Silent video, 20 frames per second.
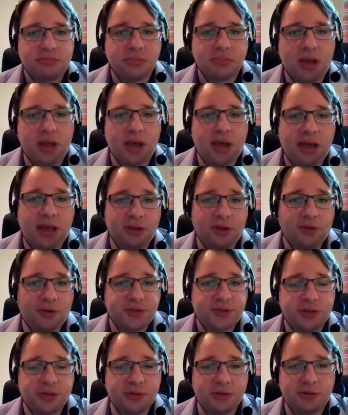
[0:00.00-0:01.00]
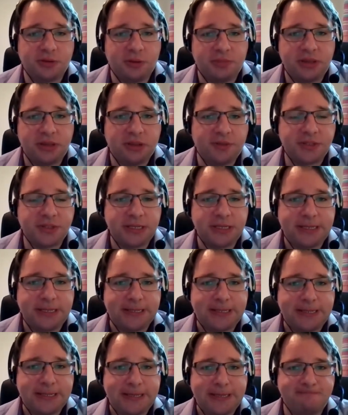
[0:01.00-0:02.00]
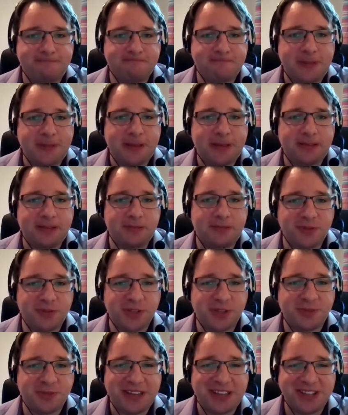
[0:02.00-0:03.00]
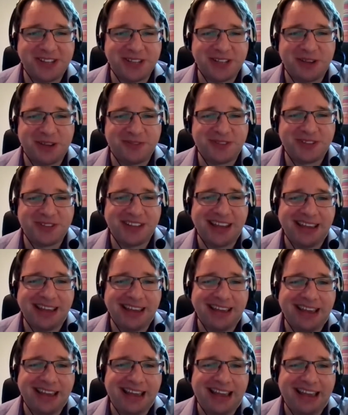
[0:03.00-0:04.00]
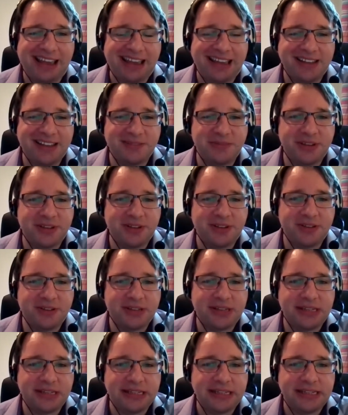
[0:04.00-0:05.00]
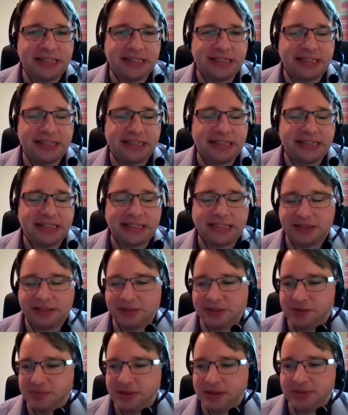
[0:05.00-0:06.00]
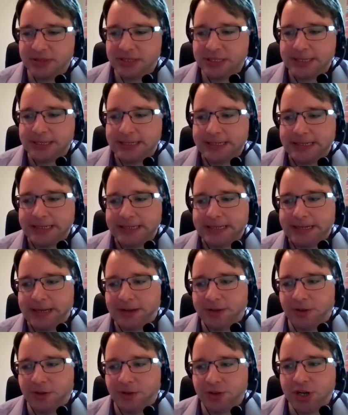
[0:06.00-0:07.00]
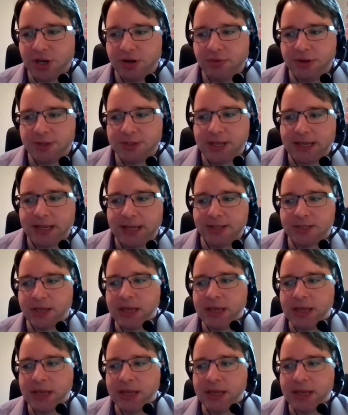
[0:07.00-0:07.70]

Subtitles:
and also I've been obviously in the, I'm obviously speaking to yourself today, and I've been on the BBC on January 2nd.